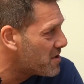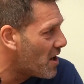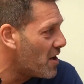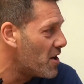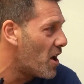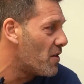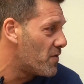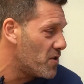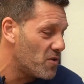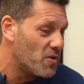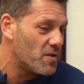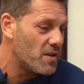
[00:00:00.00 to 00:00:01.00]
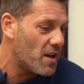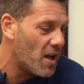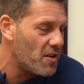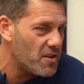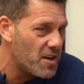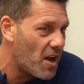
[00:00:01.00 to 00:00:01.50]
So, you know, for your, you know,
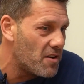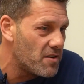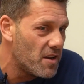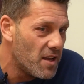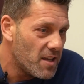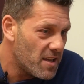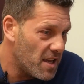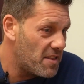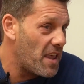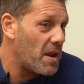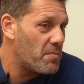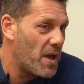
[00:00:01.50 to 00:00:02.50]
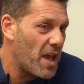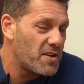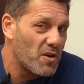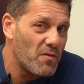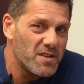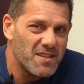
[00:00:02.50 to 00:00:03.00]
you don't get that banter,
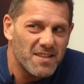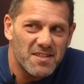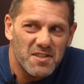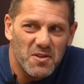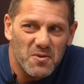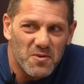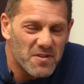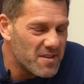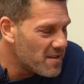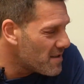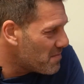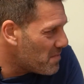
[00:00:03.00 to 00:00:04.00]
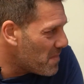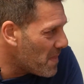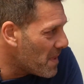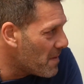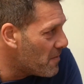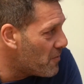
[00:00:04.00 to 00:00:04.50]
obviously it's still
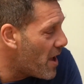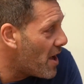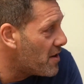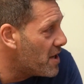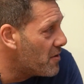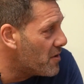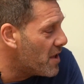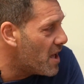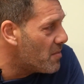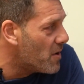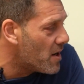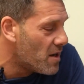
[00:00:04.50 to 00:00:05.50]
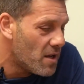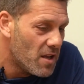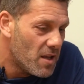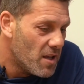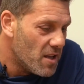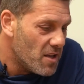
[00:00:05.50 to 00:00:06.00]
round here and there, but,
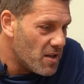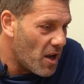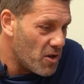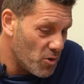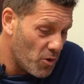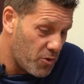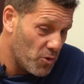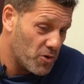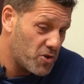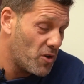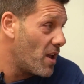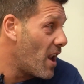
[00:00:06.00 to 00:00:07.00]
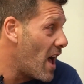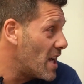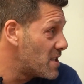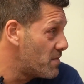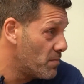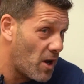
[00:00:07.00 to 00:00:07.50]
you know, your thoughts on the
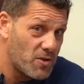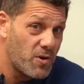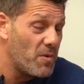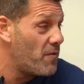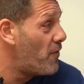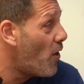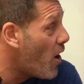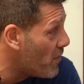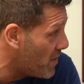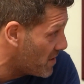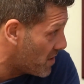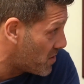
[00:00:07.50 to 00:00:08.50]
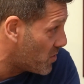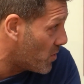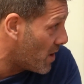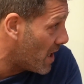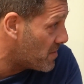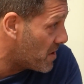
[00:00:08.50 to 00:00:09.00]
last, most probably 5 years, it's
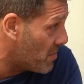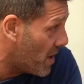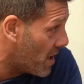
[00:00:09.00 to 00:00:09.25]
gone leaps and